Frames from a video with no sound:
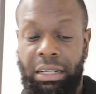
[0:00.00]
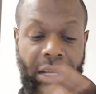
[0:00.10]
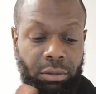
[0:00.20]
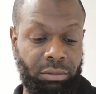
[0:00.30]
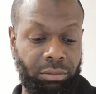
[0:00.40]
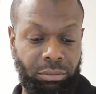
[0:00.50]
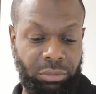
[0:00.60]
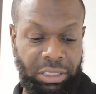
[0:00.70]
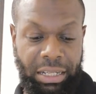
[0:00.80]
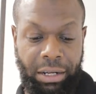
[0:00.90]
I don't
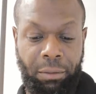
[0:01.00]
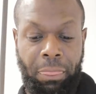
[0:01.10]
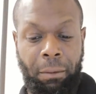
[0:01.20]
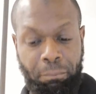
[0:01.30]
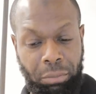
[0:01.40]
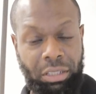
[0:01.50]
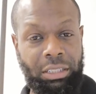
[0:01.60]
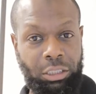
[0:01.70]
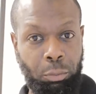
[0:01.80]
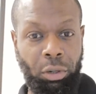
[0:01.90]
really care. But
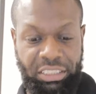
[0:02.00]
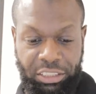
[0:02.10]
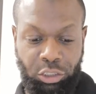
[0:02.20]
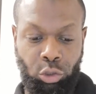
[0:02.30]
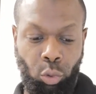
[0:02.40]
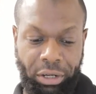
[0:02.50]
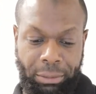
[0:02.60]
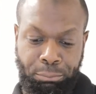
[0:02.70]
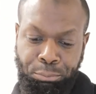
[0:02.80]
there's a point to this story.